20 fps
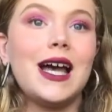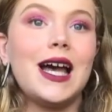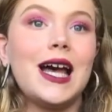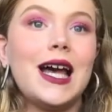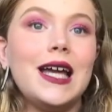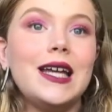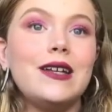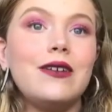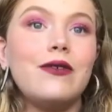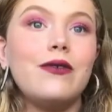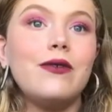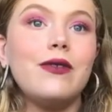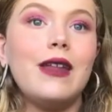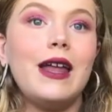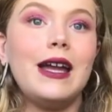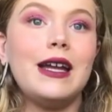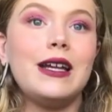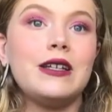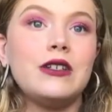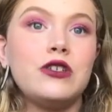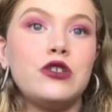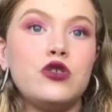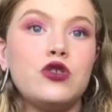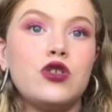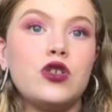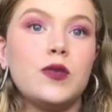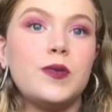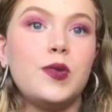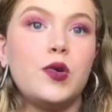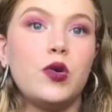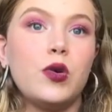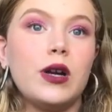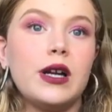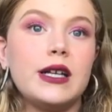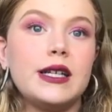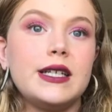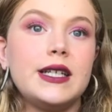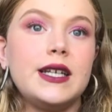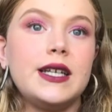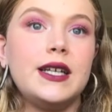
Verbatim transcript: I don't like to support